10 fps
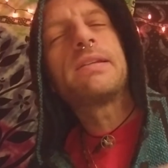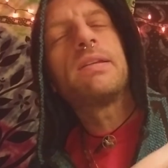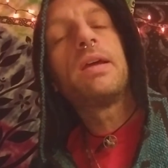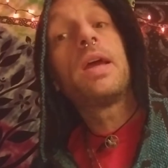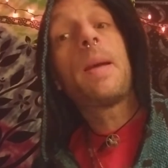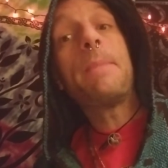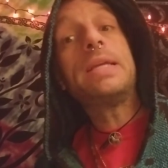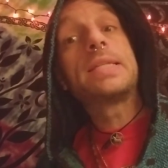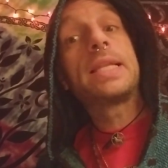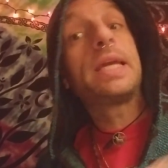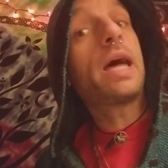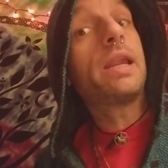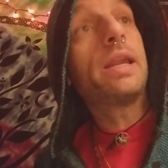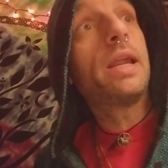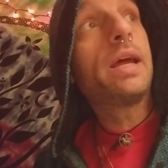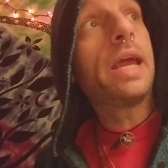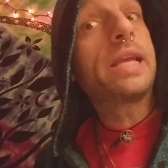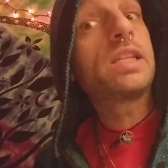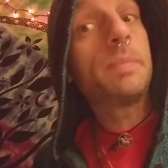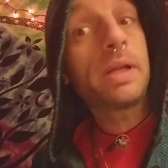and basically on an
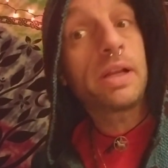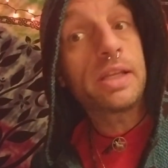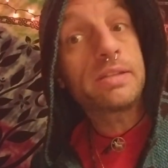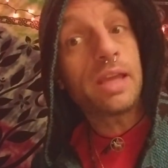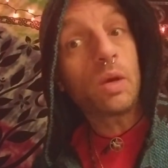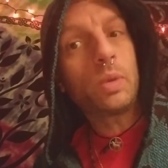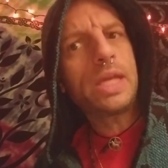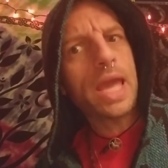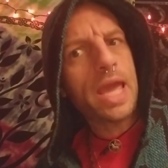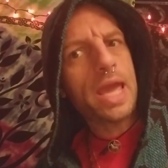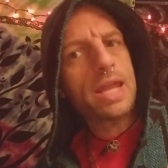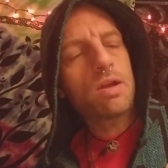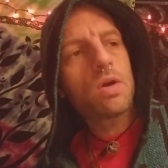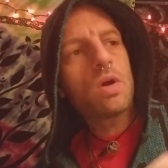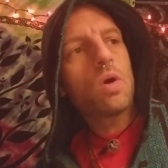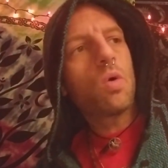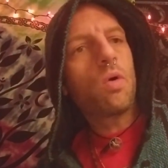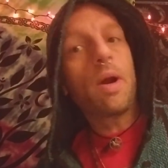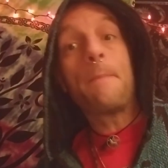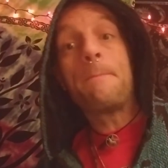experience that we had
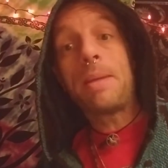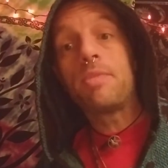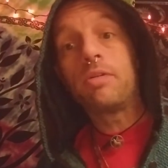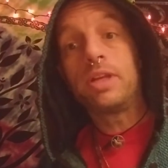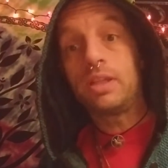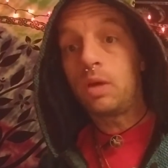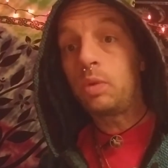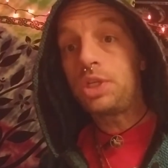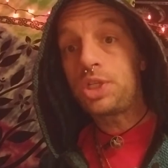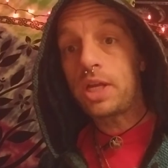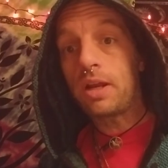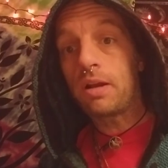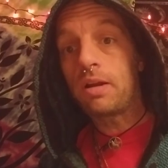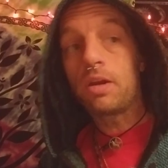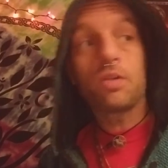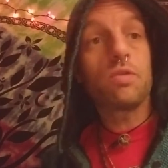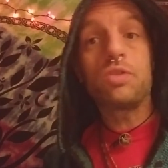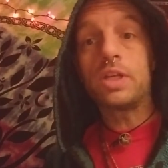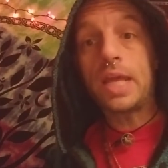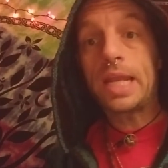or a memory that we share through
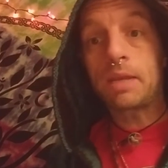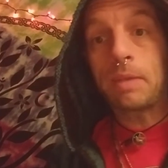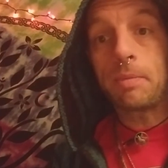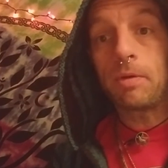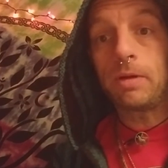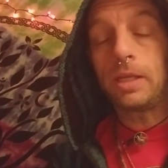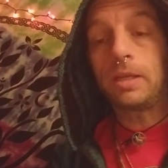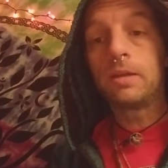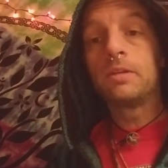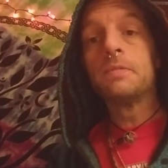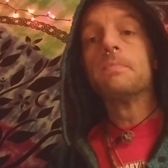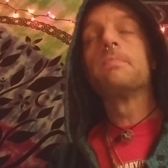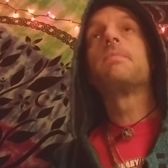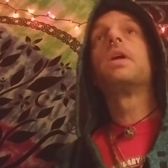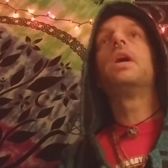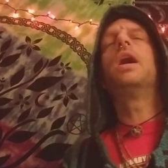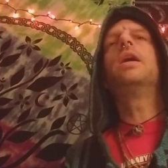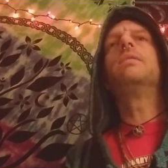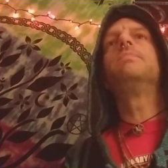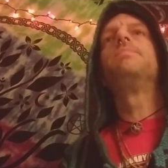genetic memory.
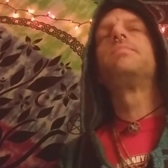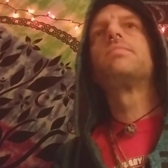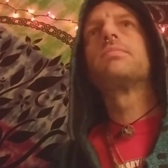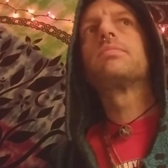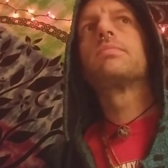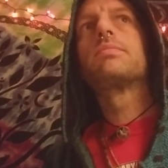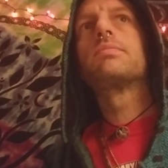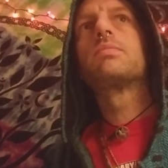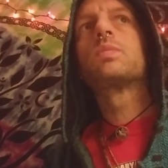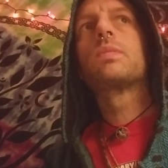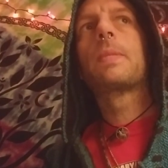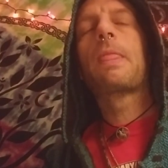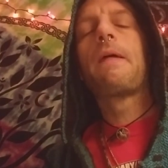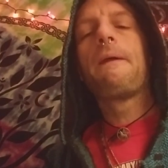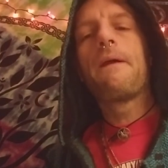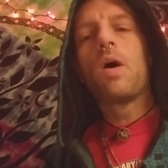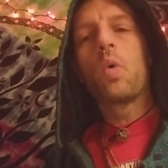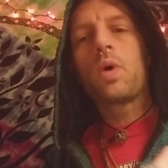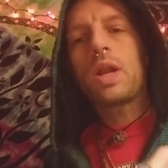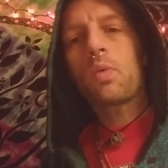
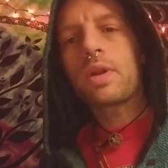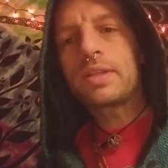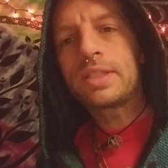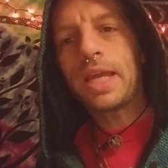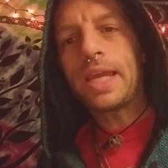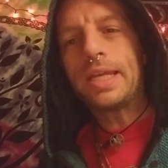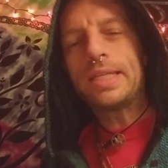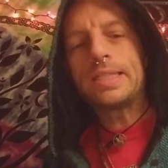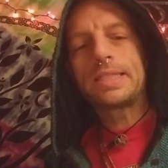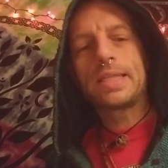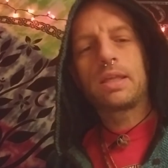What I want to say is,